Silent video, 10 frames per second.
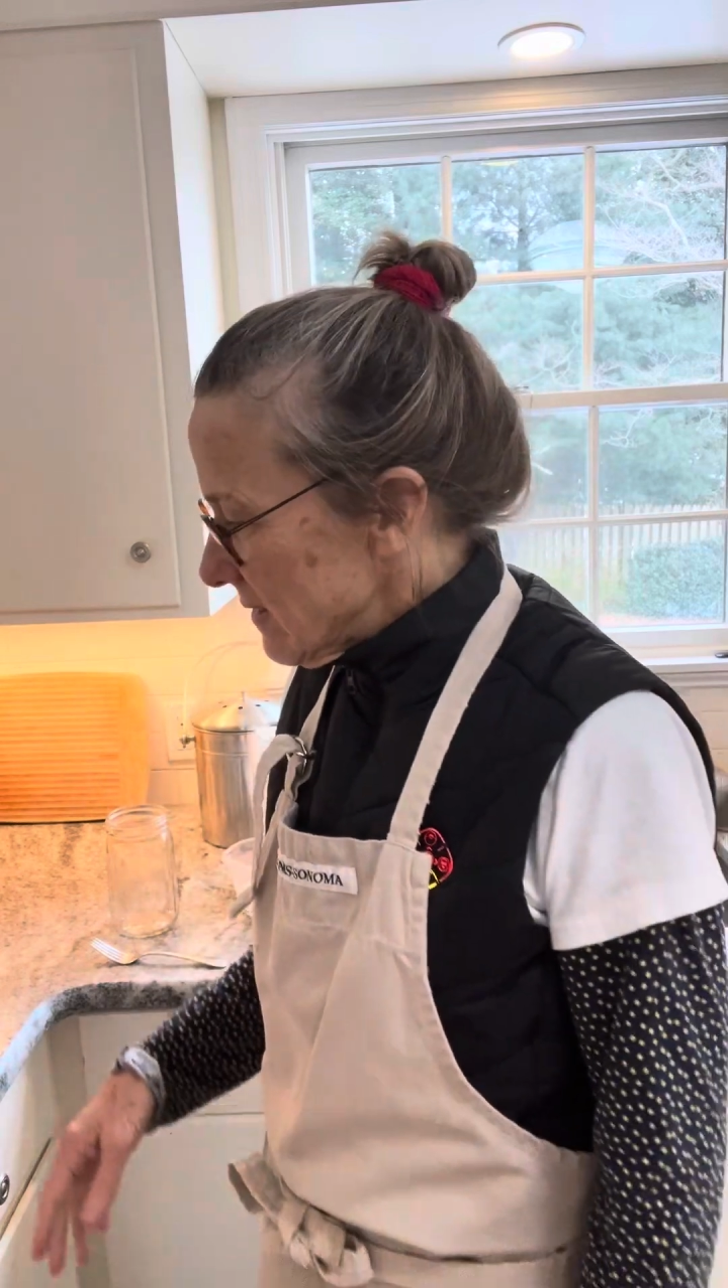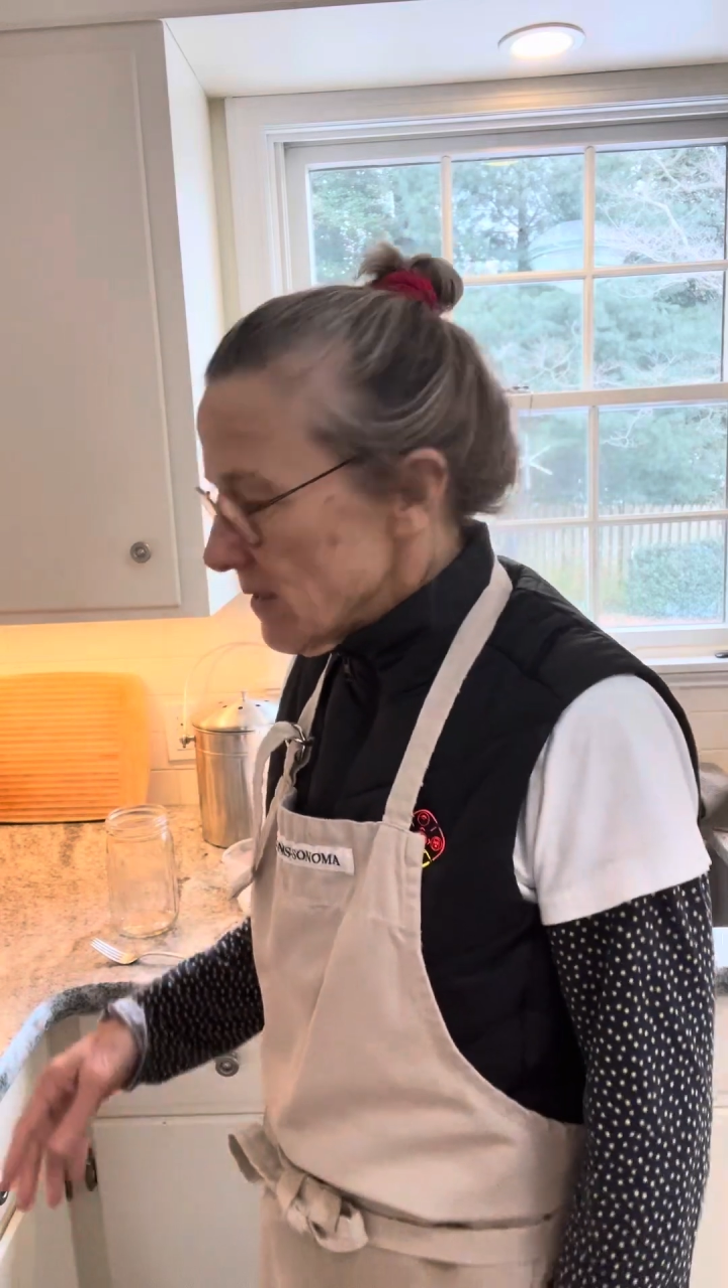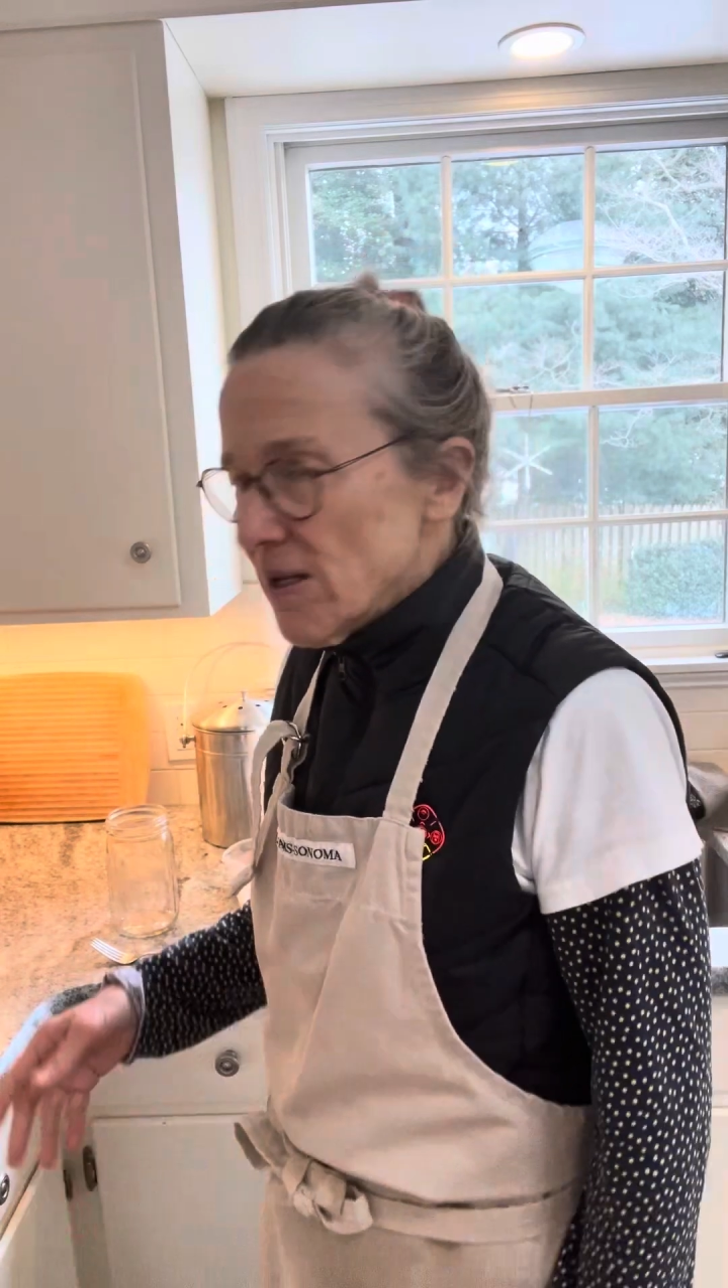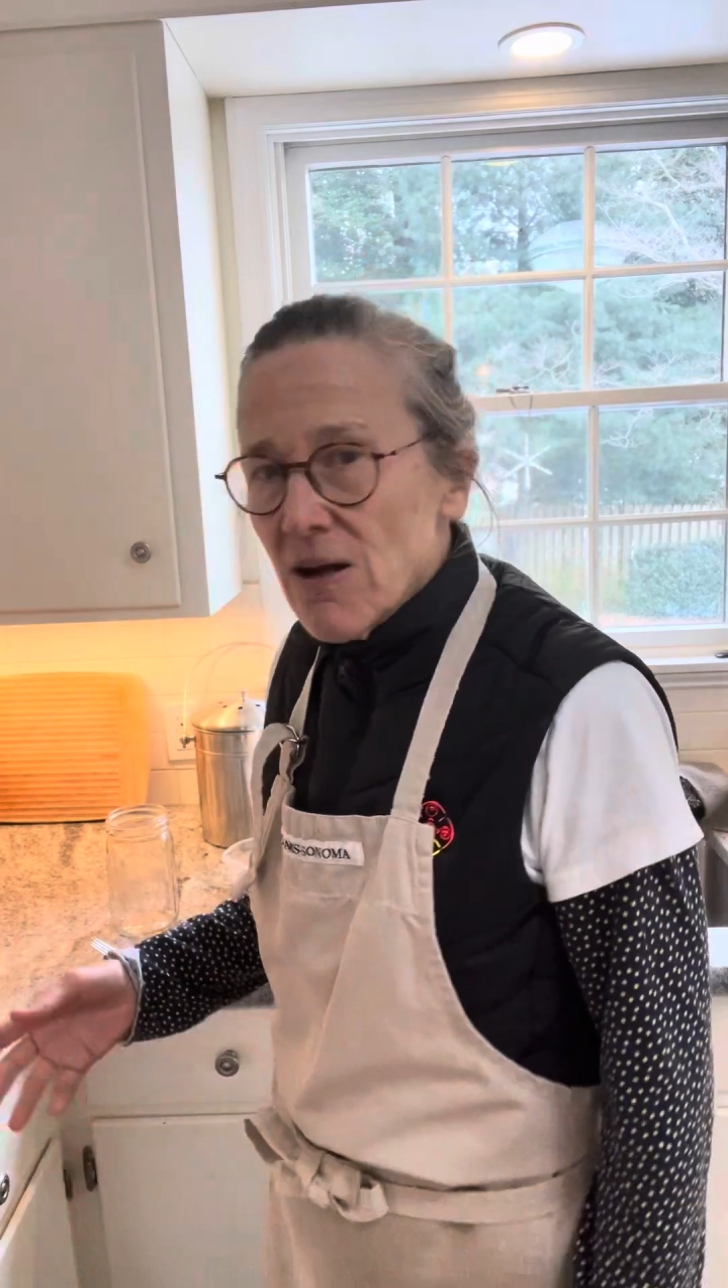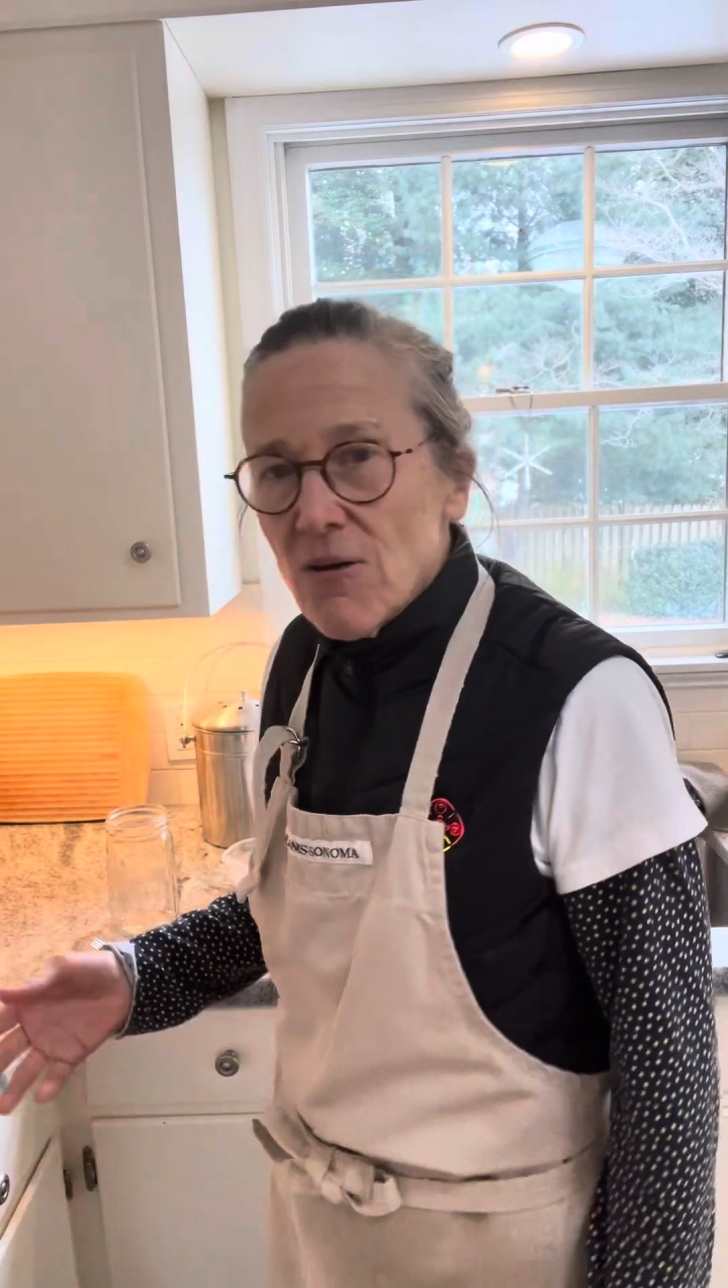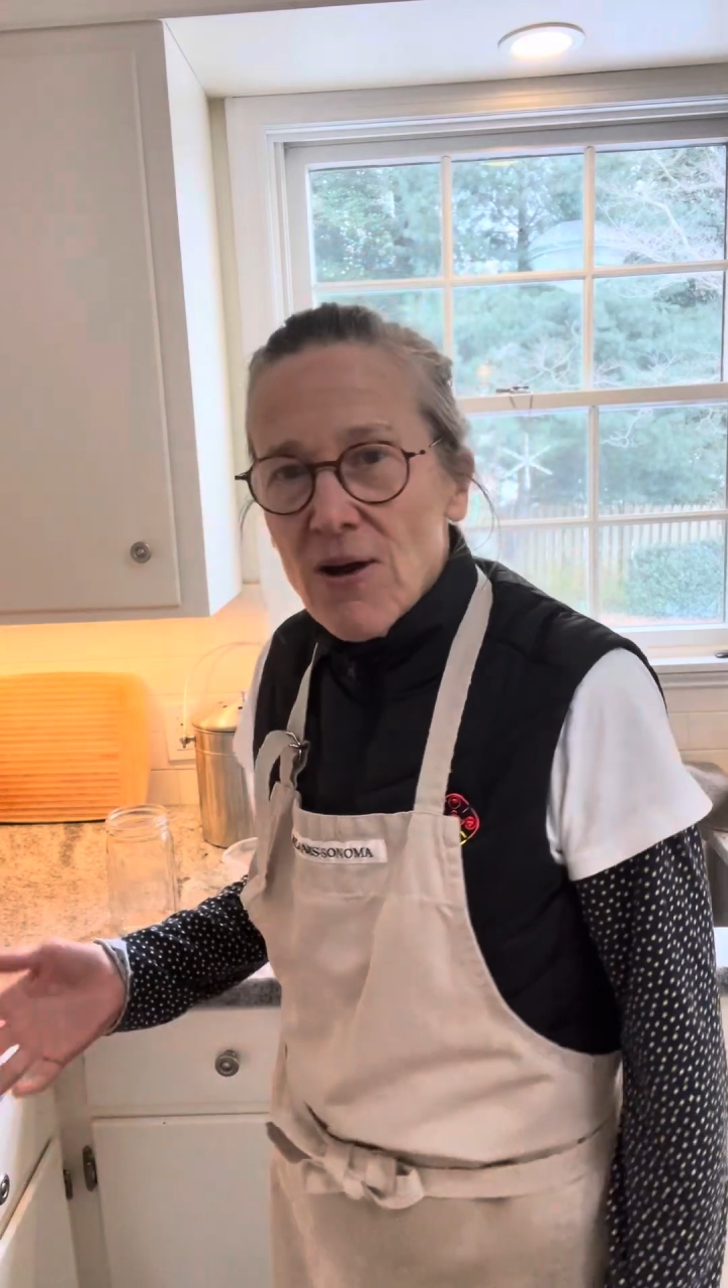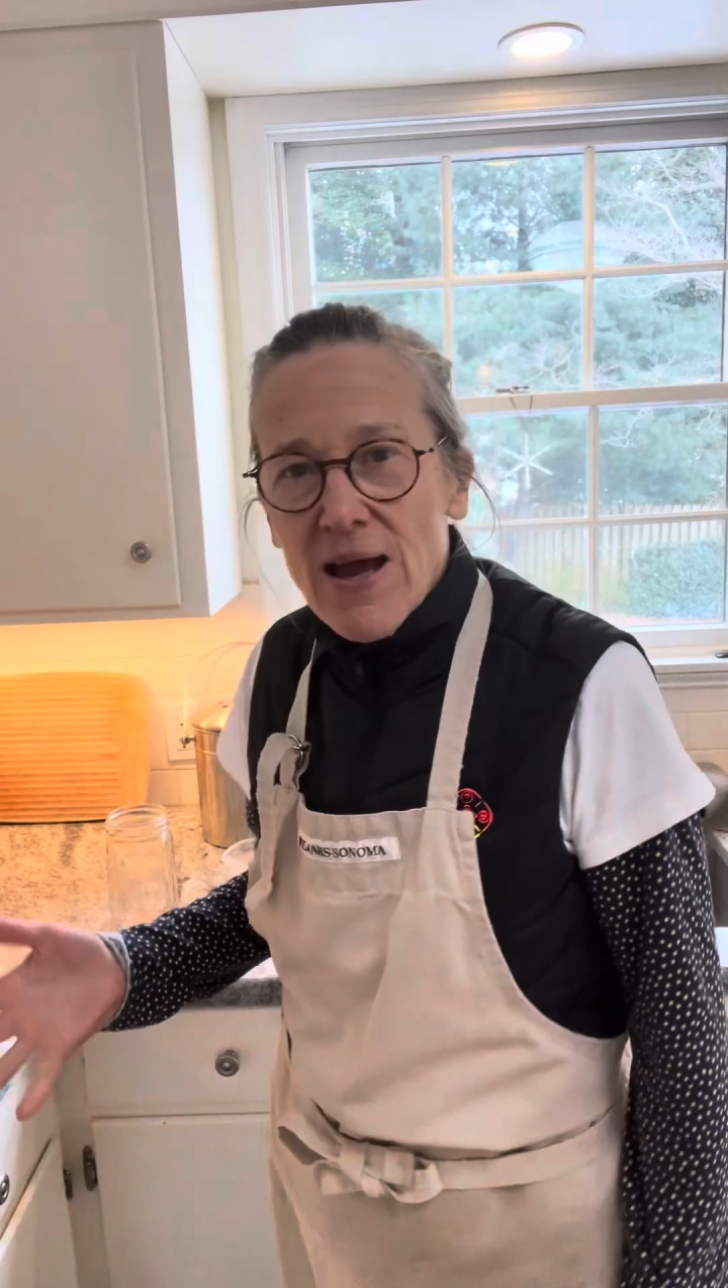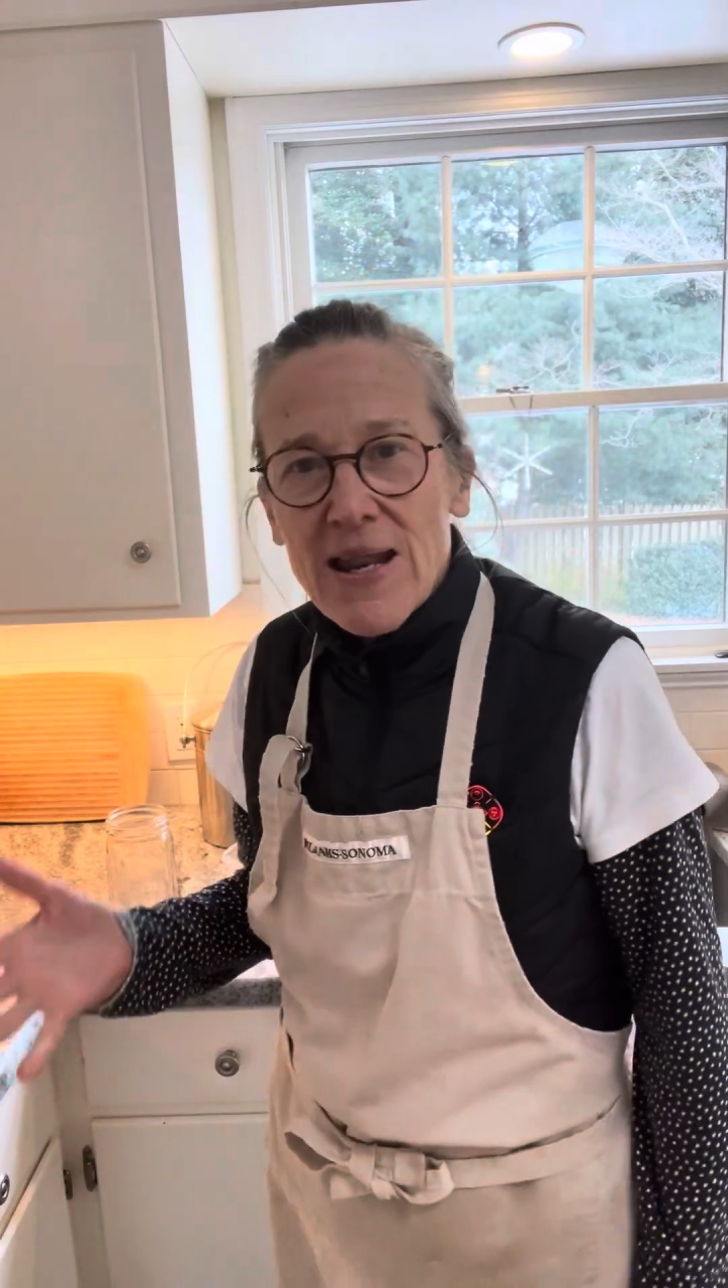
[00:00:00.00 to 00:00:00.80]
and